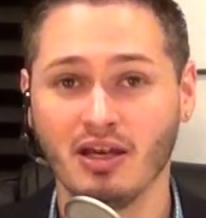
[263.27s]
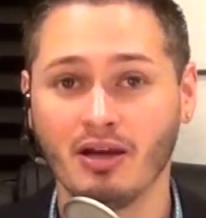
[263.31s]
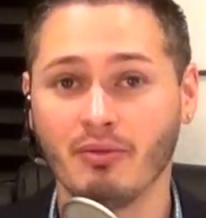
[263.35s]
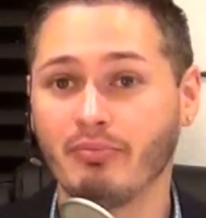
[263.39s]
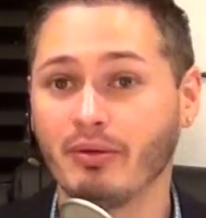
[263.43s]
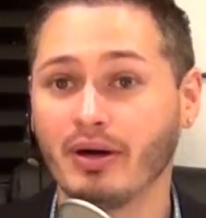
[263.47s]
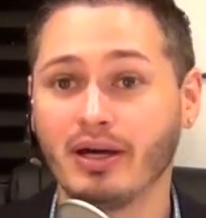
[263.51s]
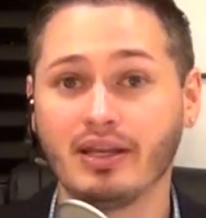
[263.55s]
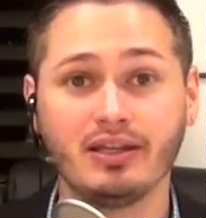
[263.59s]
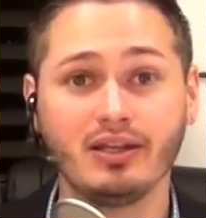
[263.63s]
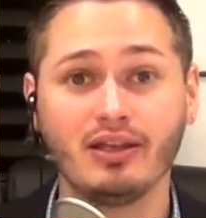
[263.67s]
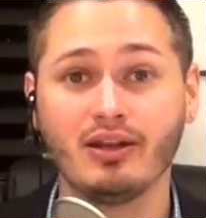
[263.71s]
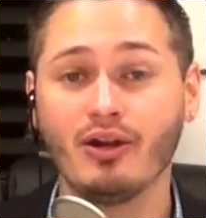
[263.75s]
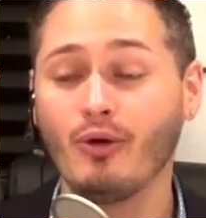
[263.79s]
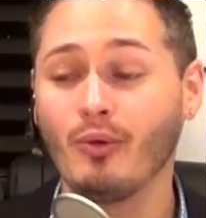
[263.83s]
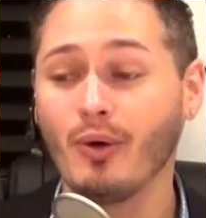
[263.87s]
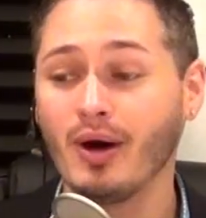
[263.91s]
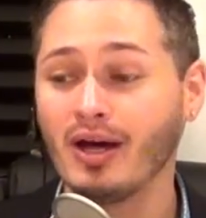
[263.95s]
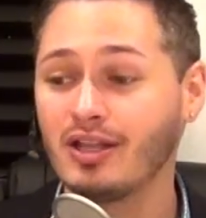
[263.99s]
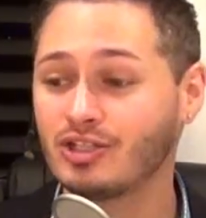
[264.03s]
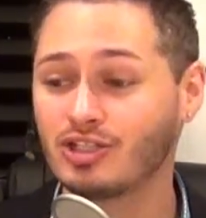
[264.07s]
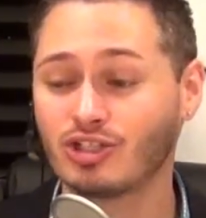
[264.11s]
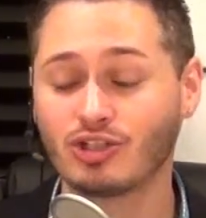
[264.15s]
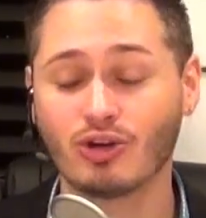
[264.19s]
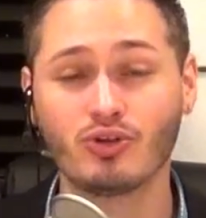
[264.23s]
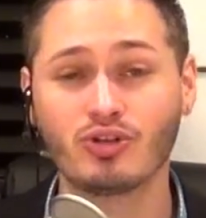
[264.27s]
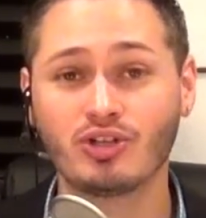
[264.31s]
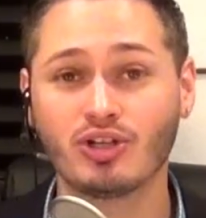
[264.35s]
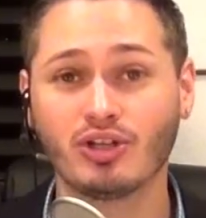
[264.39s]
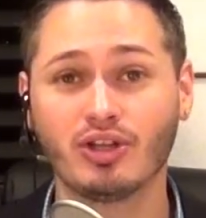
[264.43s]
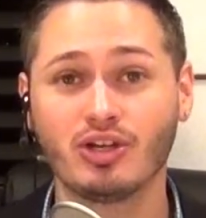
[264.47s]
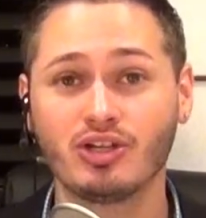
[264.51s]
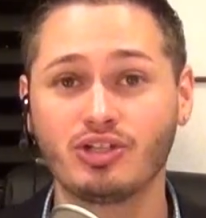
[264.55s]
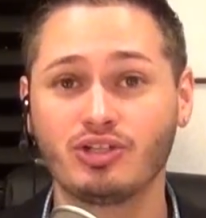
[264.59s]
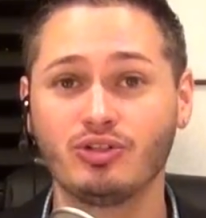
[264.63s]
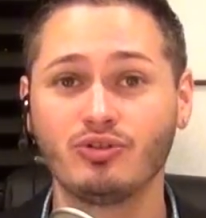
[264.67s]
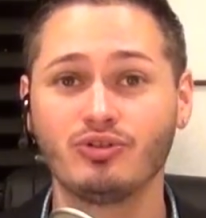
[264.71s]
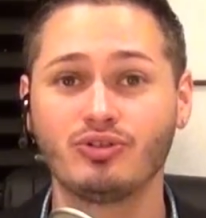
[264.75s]
But you know what? Social
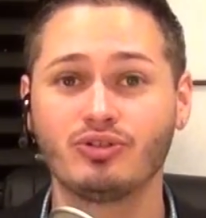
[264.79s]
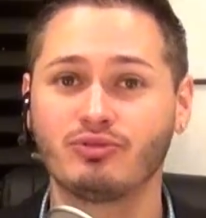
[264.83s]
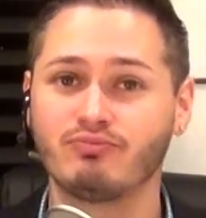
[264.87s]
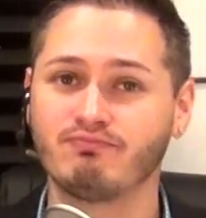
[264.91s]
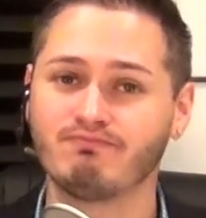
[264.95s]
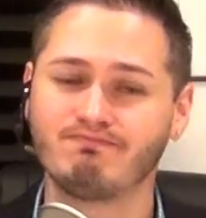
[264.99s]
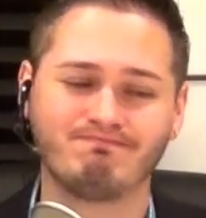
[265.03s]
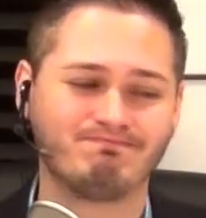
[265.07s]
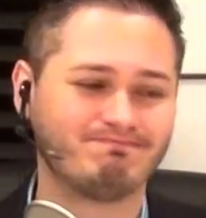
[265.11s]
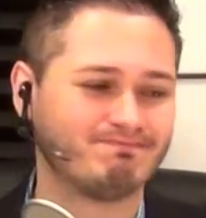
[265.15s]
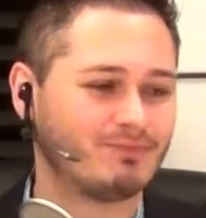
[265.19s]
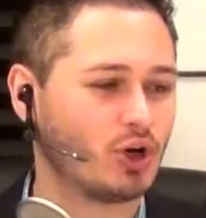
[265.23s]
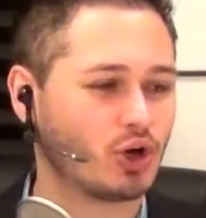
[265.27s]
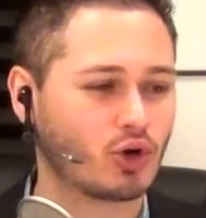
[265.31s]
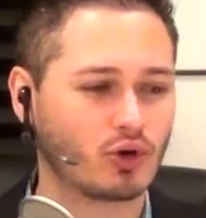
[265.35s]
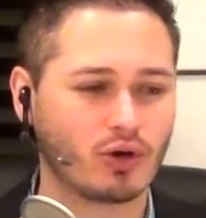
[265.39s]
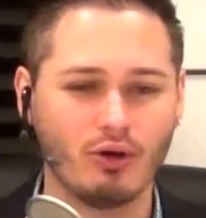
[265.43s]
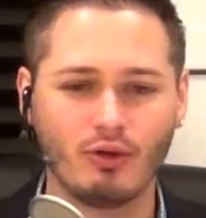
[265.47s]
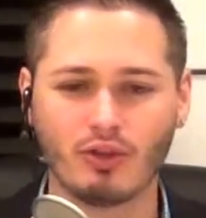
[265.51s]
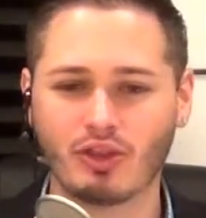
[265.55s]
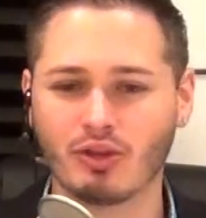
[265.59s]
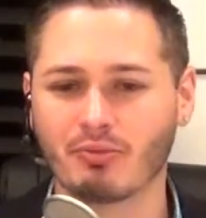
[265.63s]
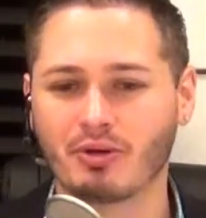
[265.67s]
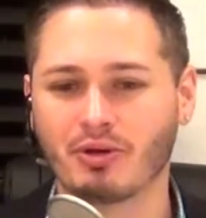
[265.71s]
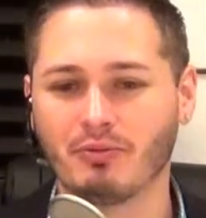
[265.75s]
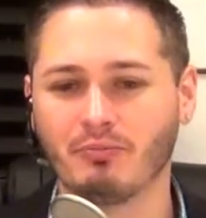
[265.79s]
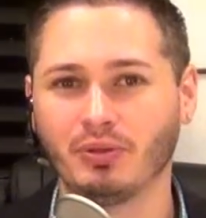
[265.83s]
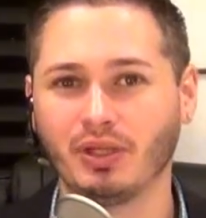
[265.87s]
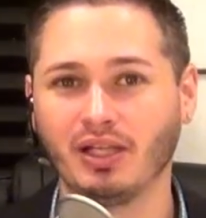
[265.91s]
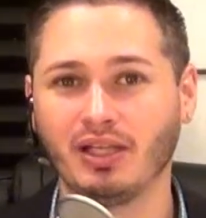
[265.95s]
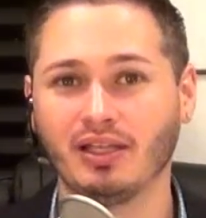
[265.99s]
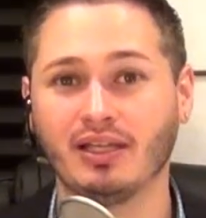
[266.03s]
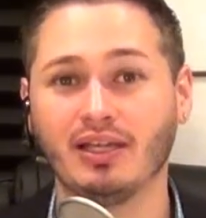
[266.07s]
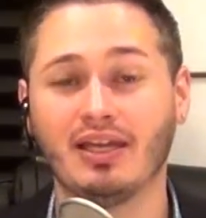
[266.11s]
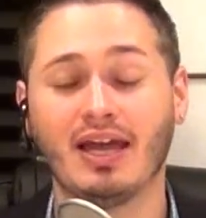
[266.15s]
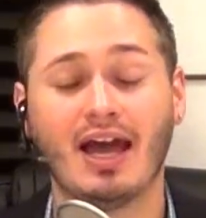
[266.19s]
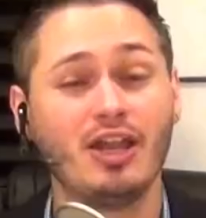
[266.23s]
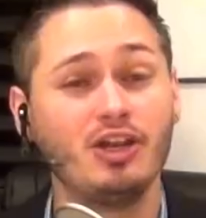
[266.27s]
issues, agree with him
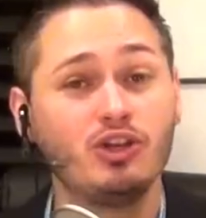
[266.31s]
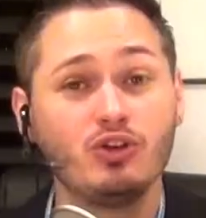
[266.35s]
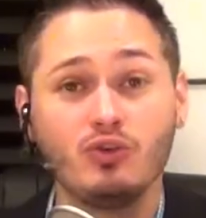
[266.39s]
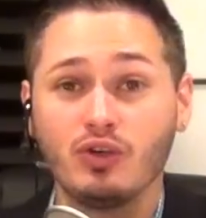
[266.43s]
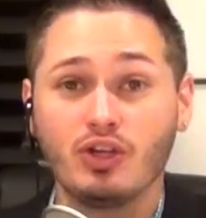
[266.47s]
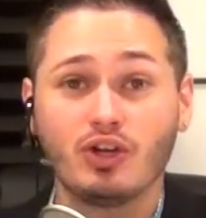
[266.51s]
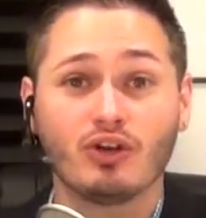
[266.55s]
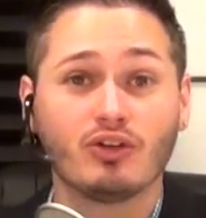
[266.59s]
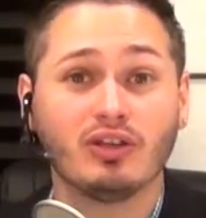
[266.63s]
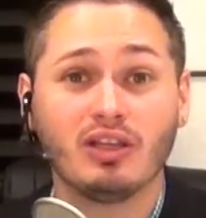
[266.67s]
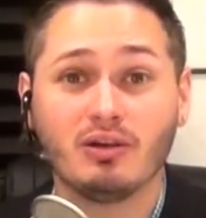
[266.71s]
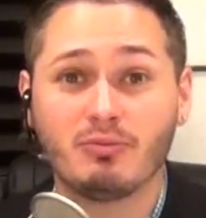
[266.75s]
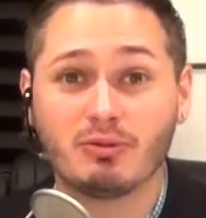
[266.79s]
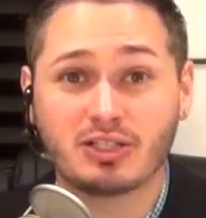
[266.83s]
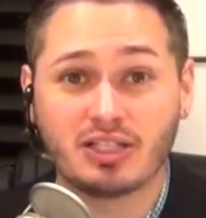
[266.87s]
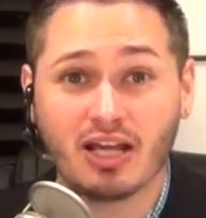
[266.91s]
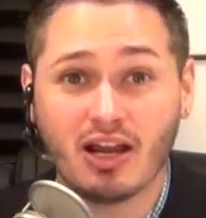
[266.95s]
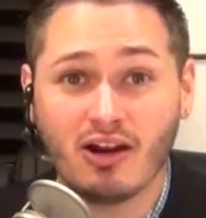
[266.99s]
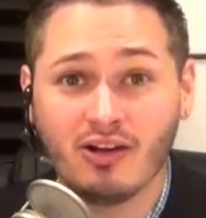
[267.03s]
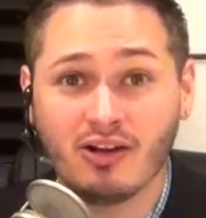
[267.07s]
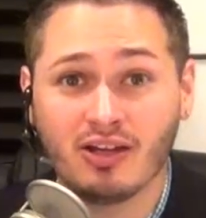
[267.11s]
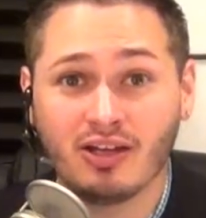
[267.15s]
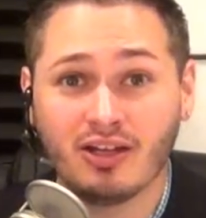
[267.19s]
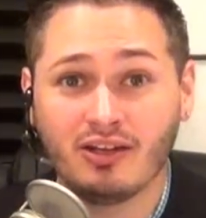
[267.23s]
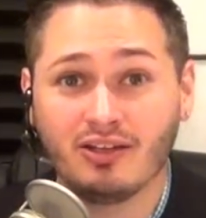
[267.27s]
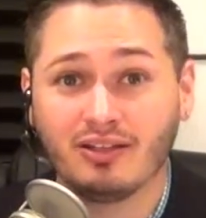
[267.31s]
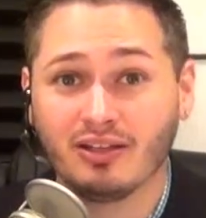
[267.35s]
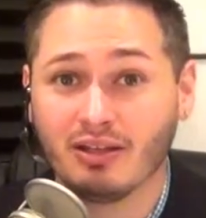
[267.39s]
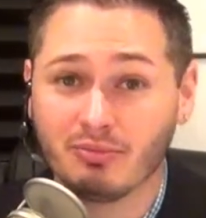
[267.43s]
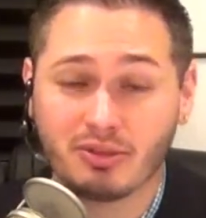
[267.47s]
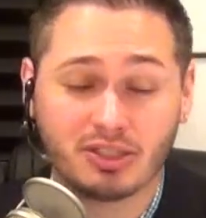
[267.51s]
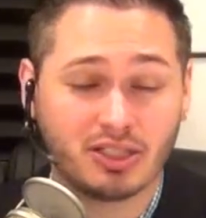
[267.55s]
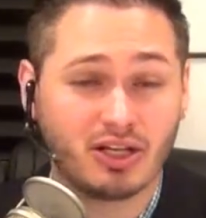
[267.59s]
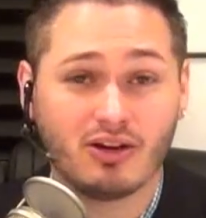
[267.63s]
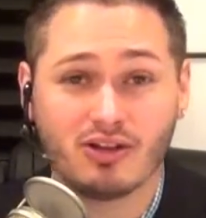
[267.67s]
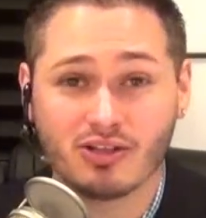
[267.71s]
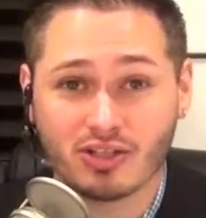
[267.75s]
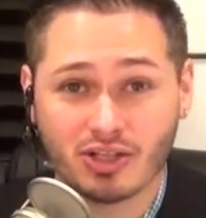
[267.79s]
completely. And dude, you're a libertarian.
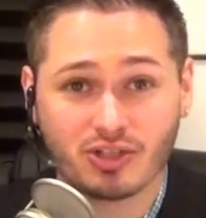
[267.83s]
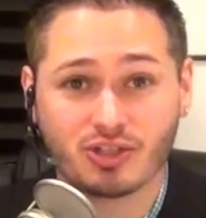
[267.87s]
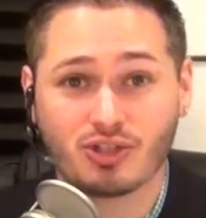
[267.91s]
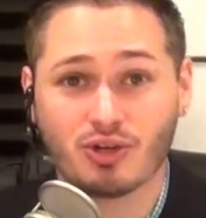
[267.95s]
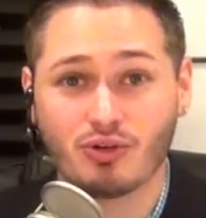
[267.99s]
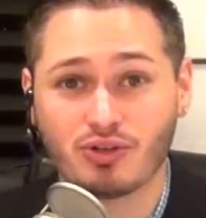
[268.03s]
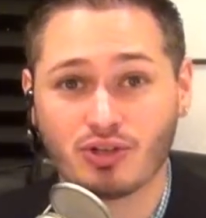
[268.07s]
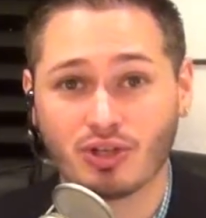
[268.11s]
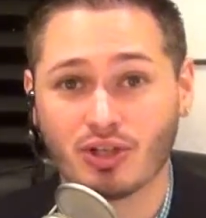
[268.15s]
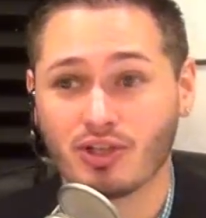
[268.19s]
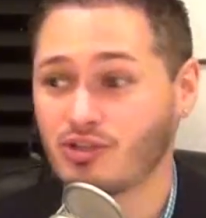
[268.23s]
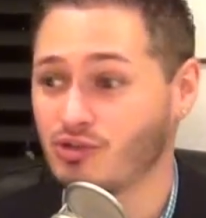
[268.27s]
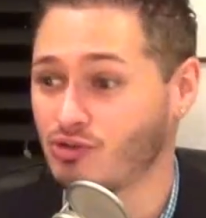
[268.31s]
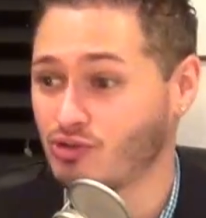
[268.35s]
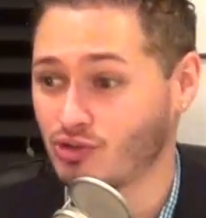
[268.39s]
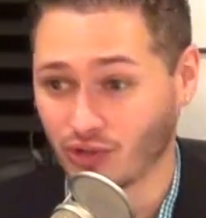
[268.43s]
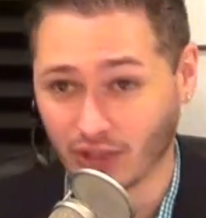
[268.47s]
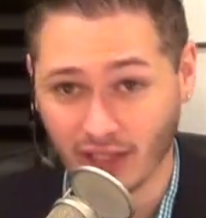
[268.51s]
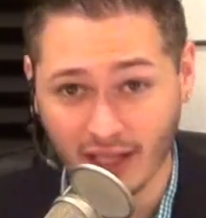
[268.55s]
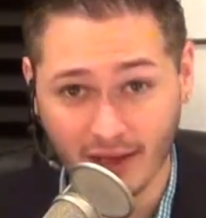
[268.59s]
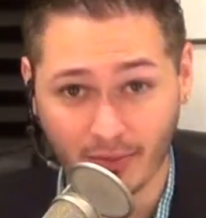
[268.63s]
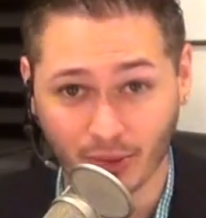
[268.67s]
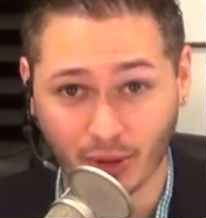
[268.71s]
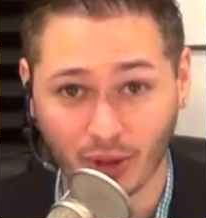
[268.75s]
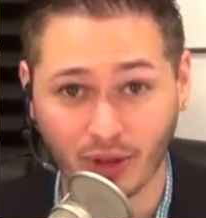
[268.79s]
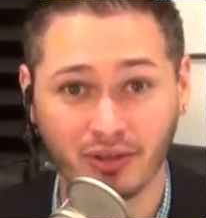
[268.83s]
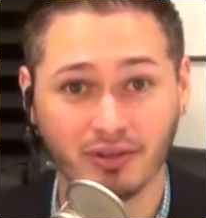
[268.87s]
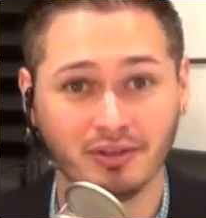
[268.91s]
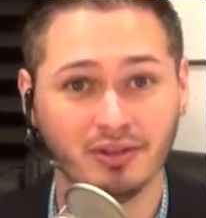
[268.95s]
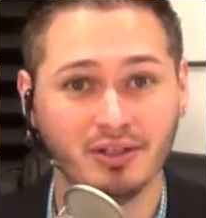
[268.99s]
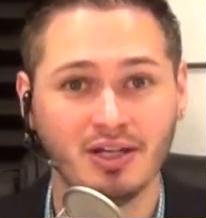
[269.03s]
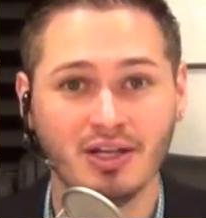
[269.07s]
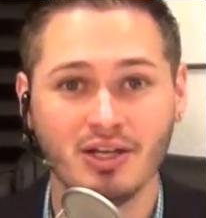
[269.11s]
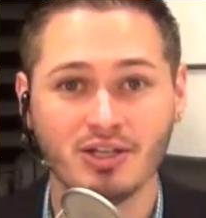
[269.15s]
Libertarians on social issues are liberal.